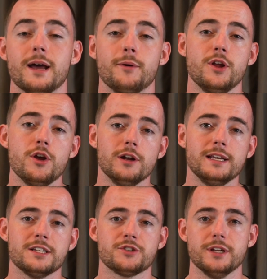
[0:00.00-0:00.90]
Now, an
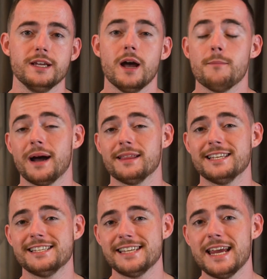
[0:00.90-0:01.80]
earlier study by
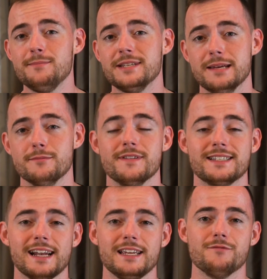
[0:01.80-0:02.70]
the same team
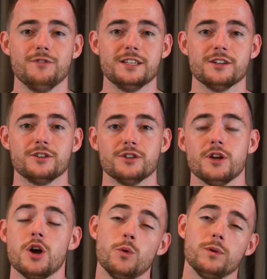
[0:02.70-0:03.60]
of Italian
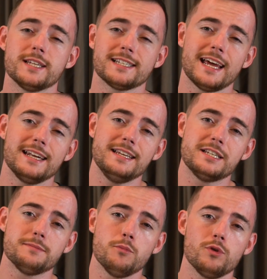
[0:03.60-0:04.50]
researchers with a
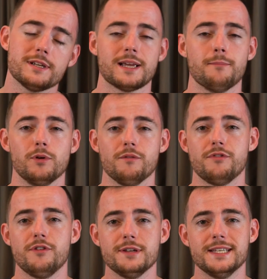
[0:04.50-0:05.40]
slightly smaller sample
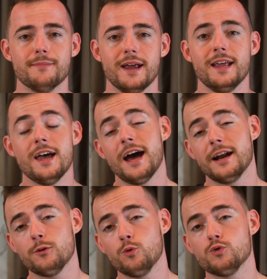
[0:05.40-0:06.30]
of 30 men
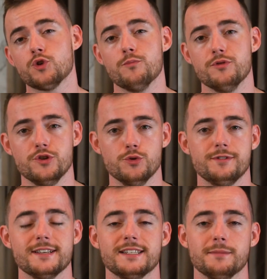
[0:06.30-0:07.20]
had also
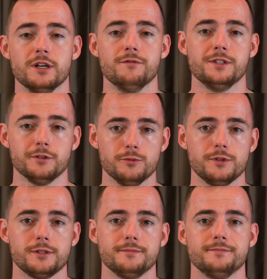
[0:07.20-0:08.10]
produced similar
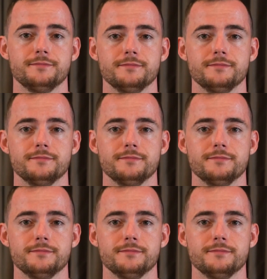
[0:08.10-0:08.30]
results.